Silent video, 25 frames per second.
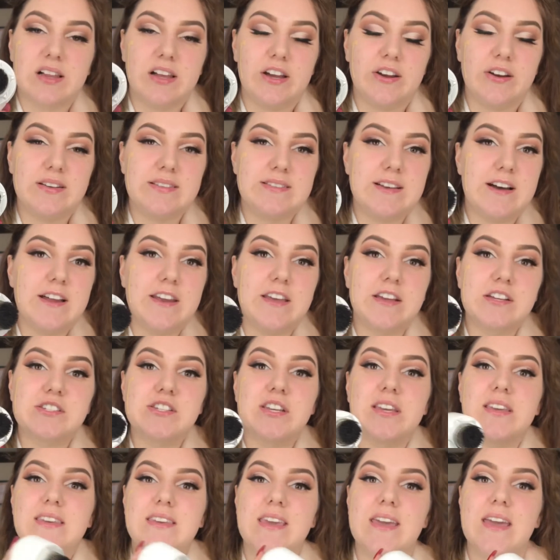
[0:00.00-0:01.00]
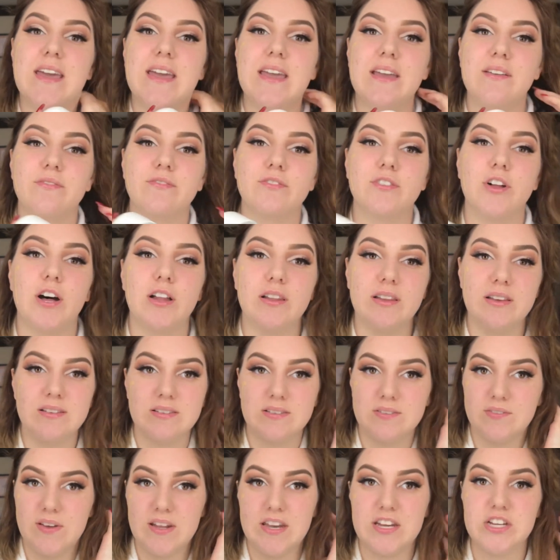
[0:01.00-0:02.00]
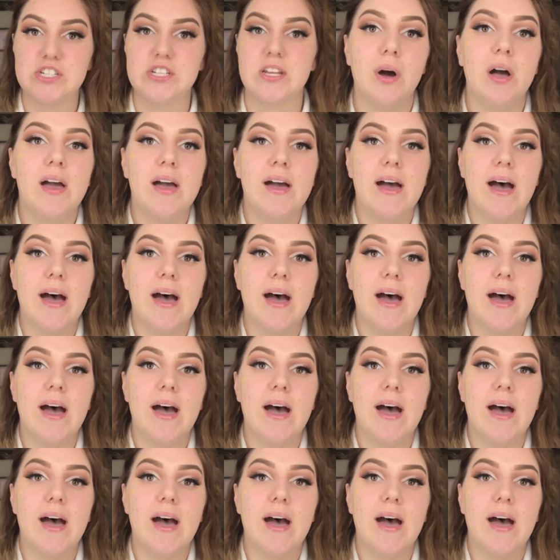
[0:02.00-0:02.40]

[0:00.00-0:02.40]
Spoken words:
Clarisonic to get a flawless finish.